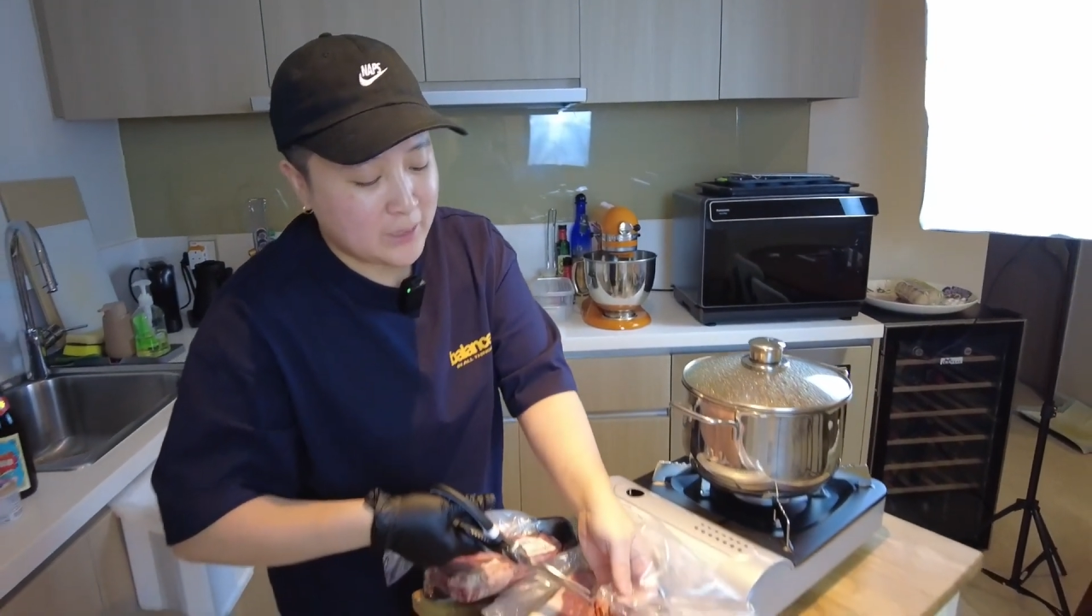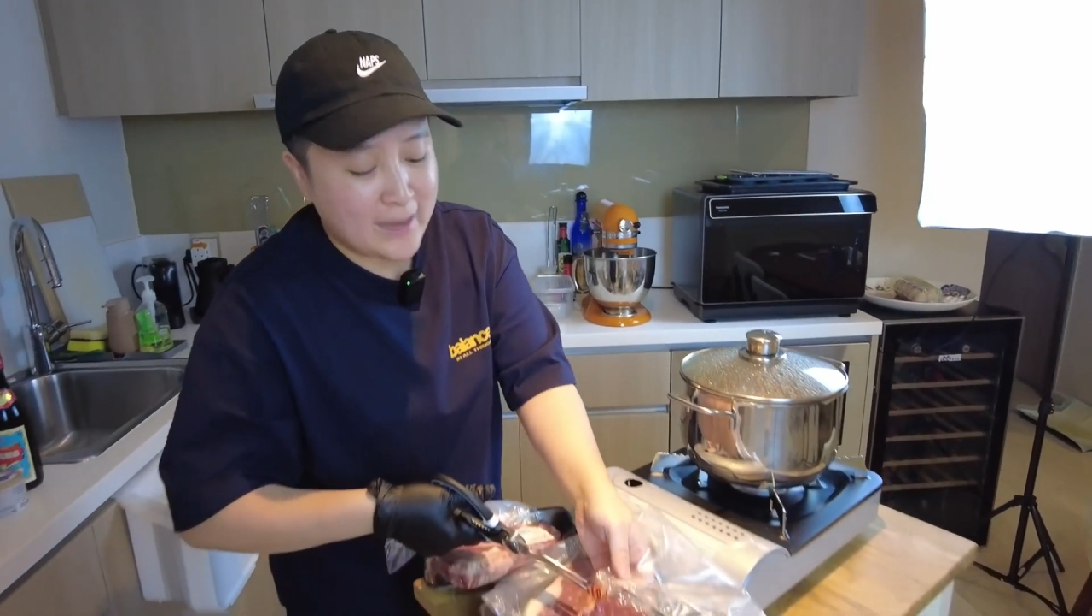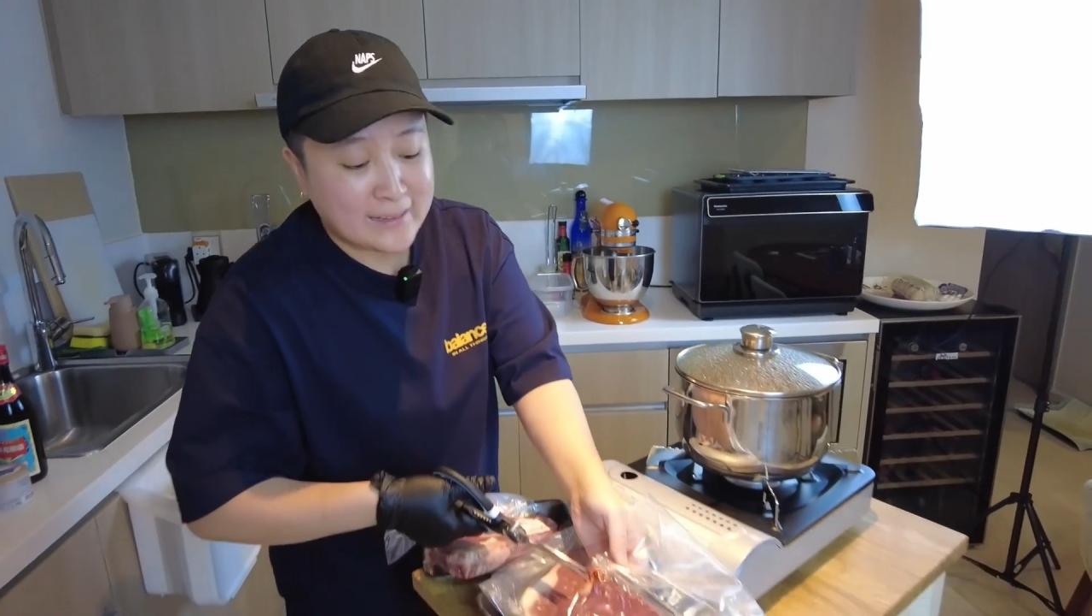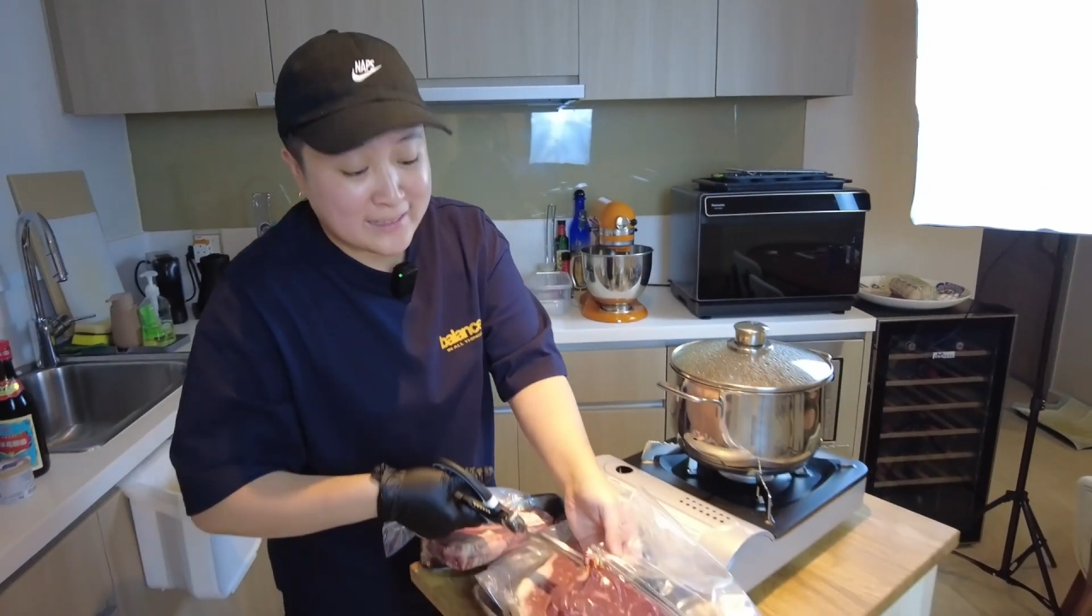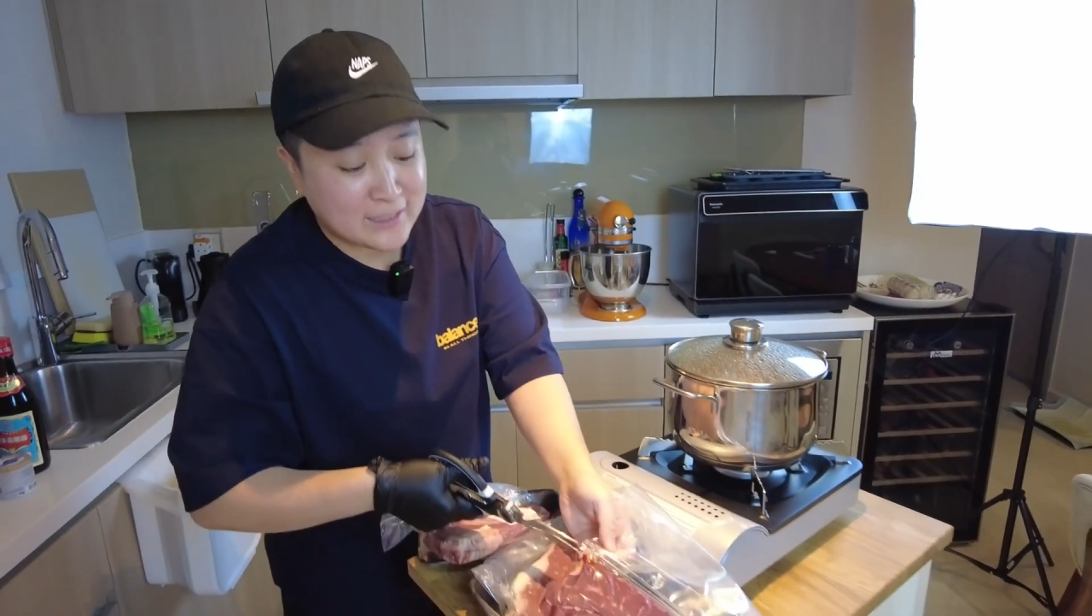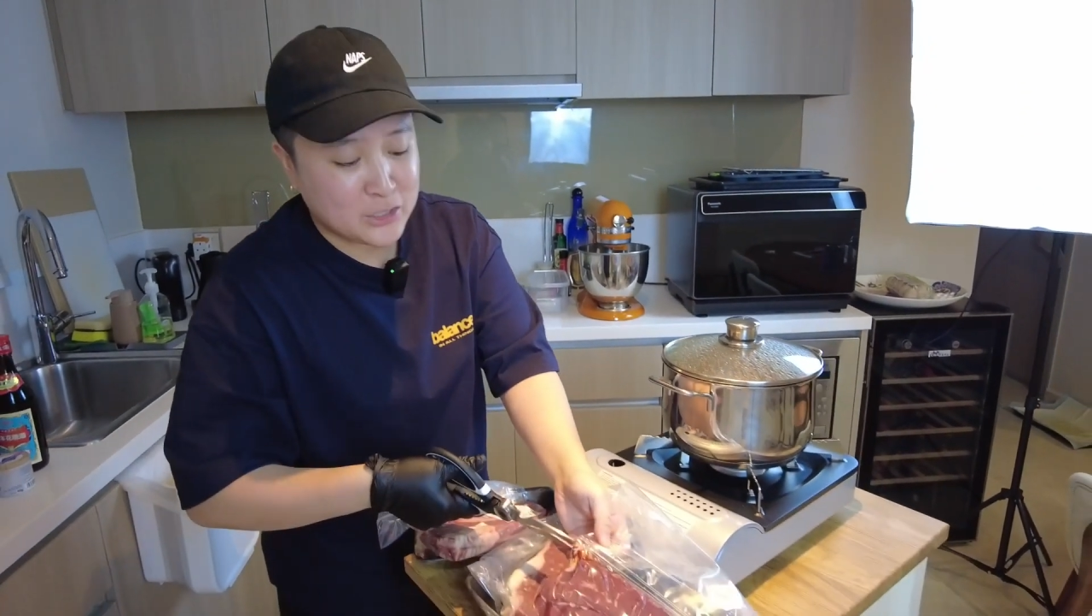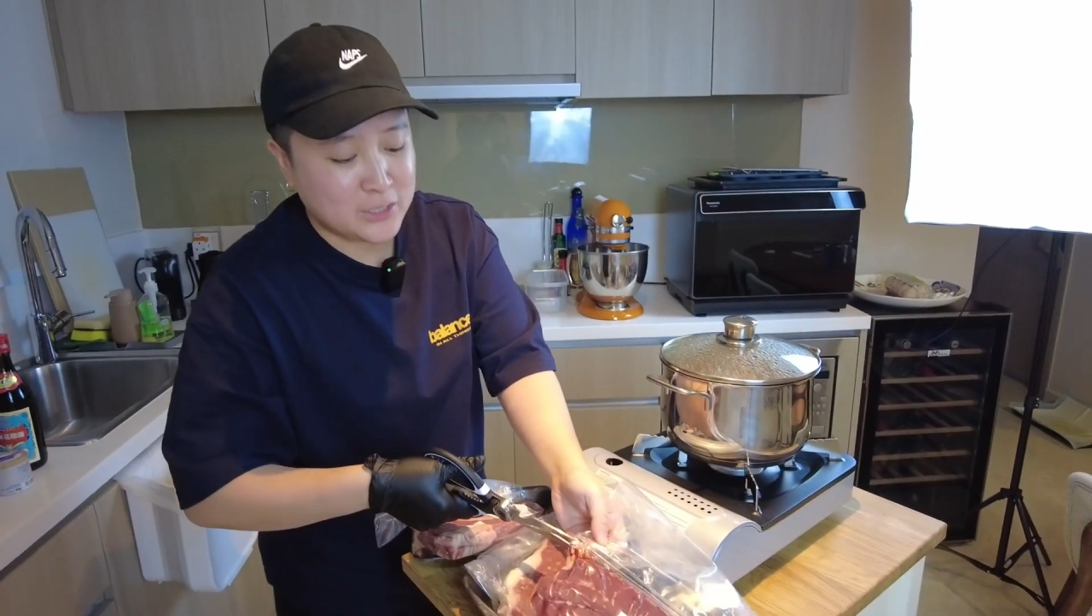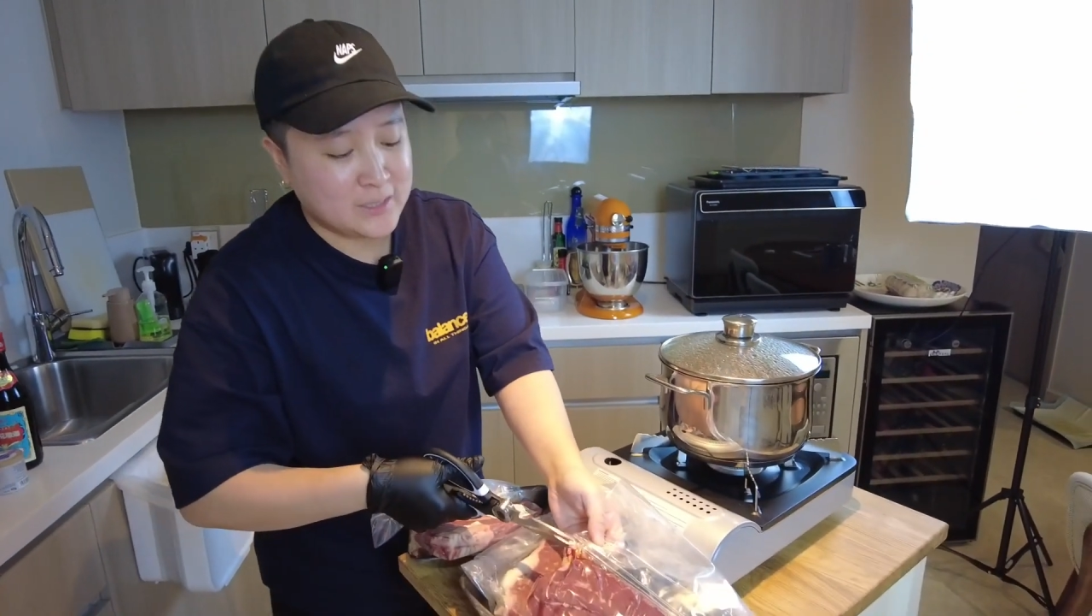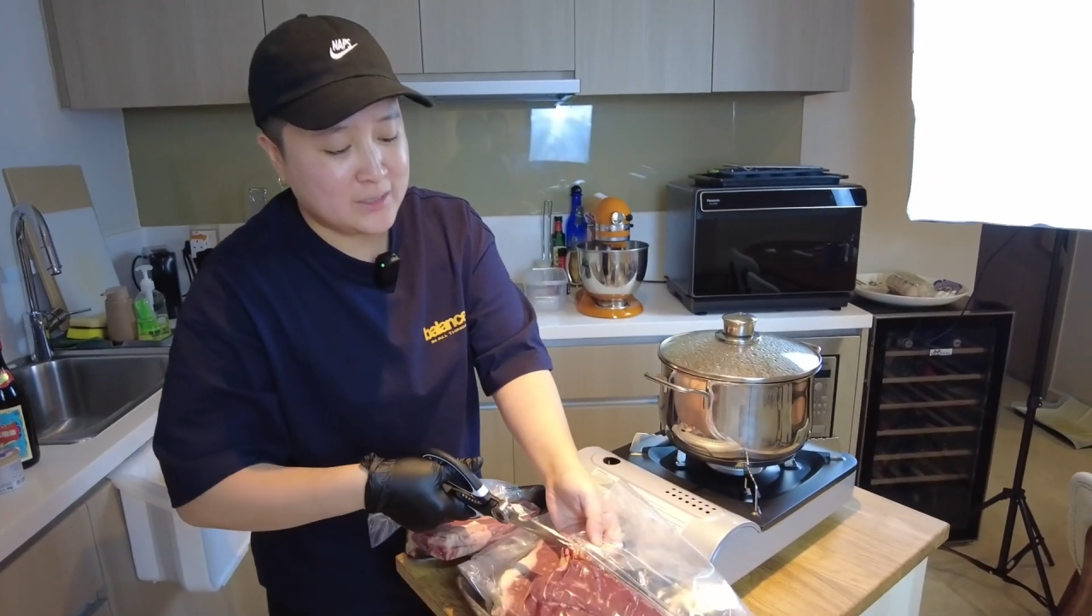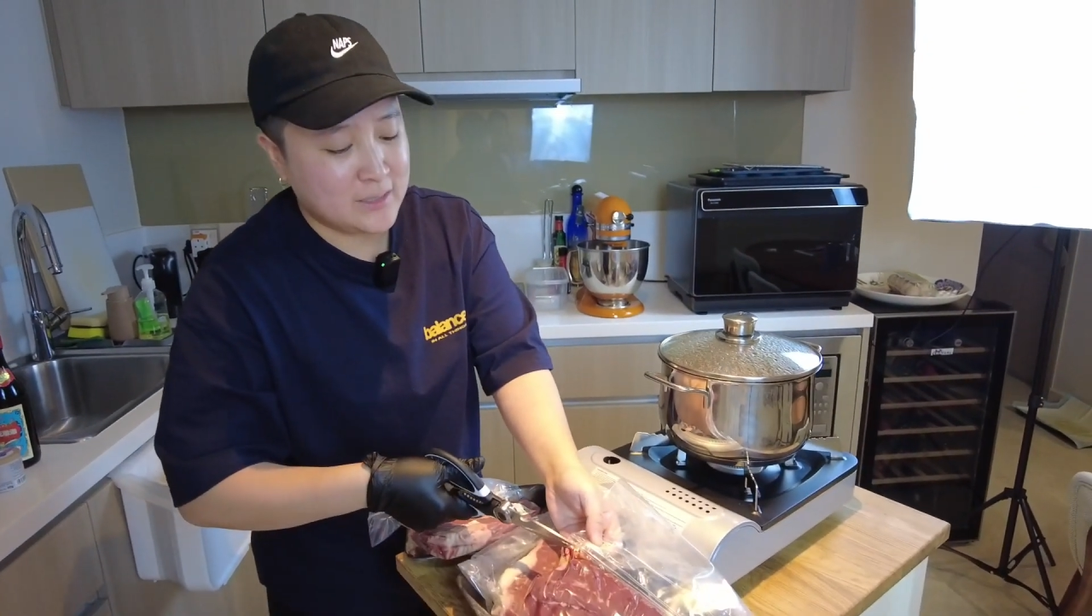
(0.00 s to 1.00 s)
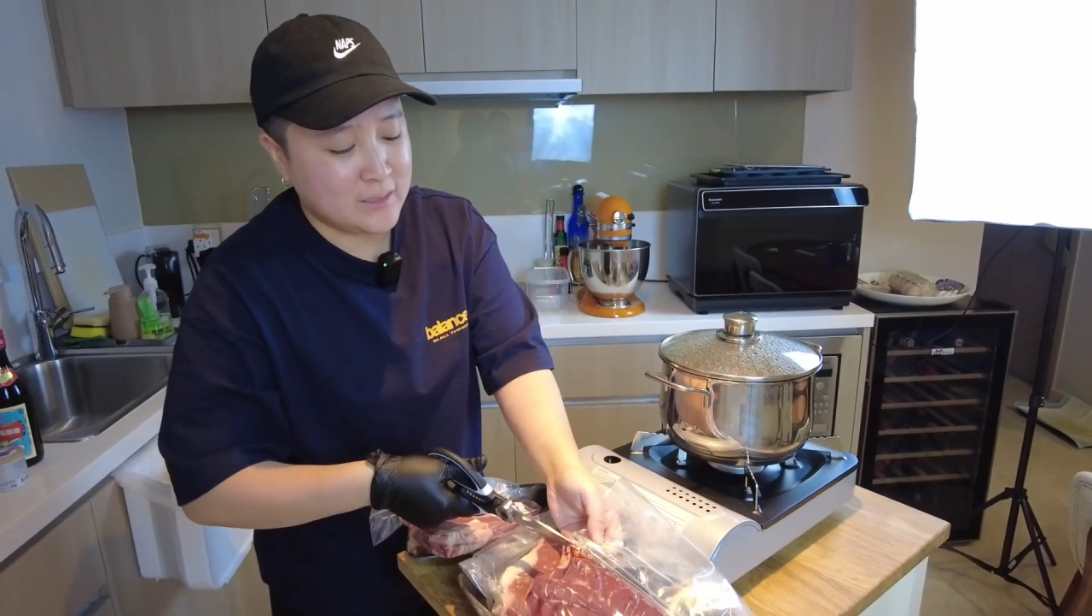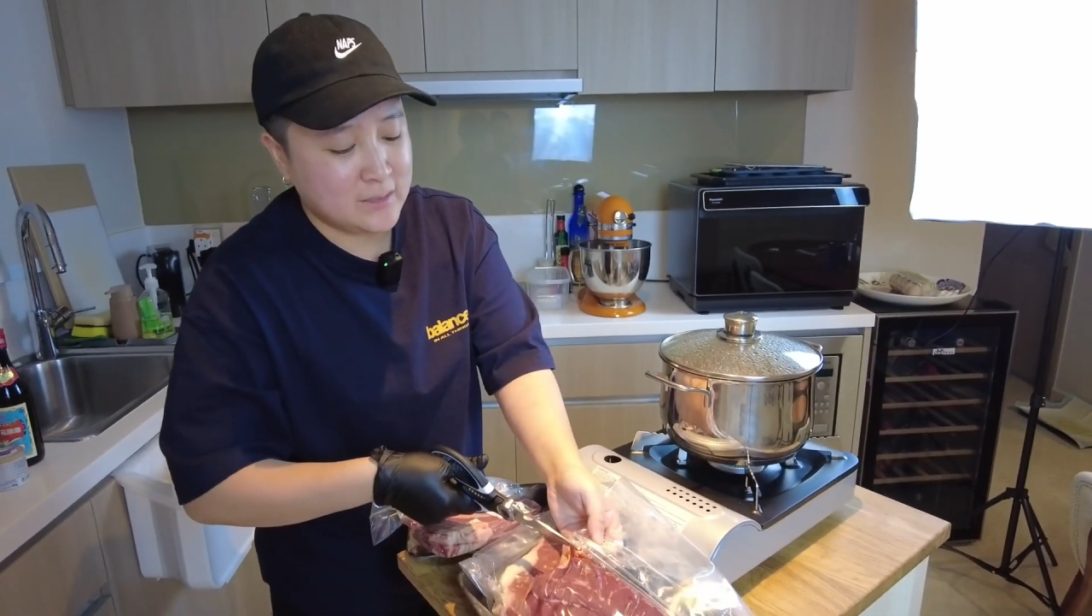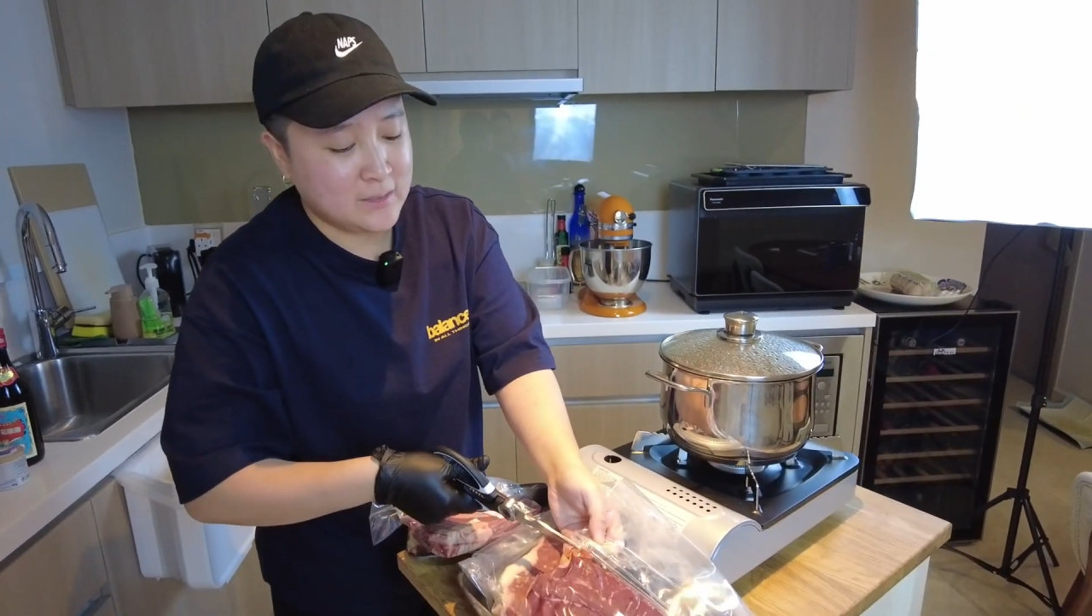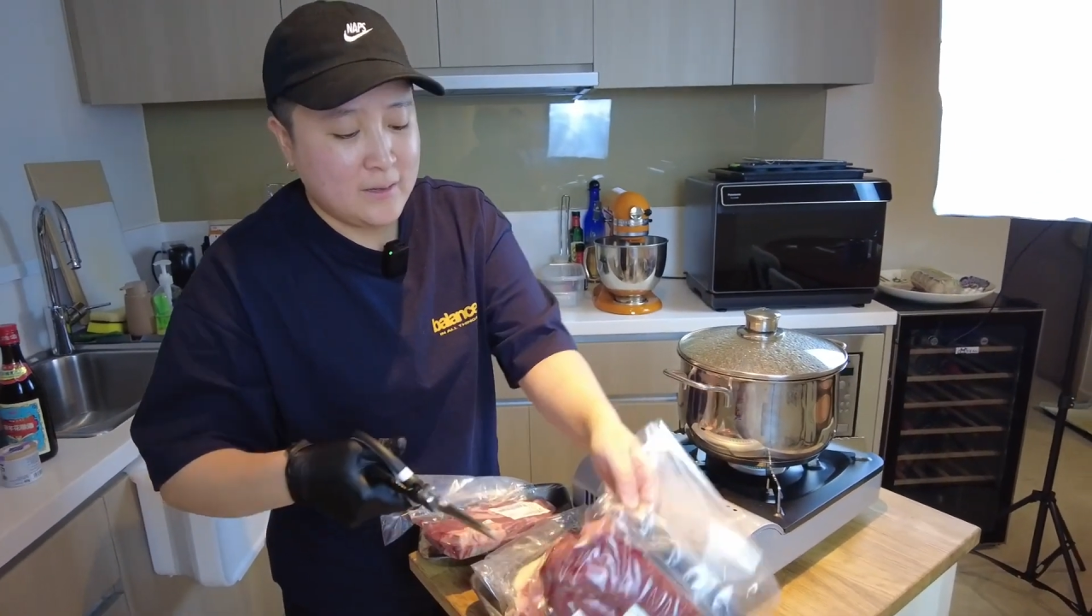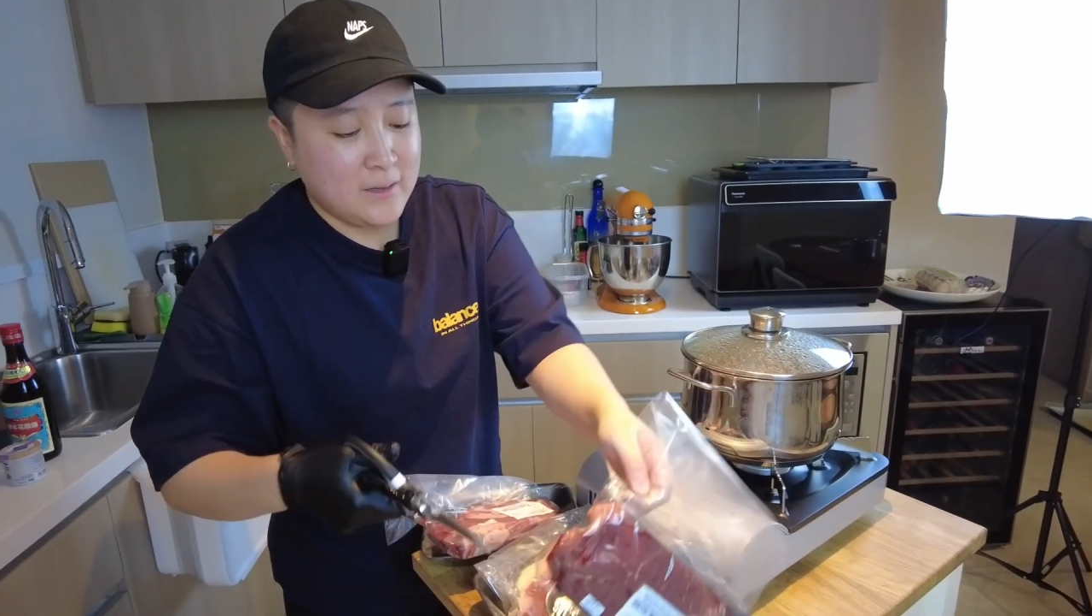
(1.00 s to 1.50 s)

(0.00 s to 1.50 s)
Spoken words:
and delicious this is.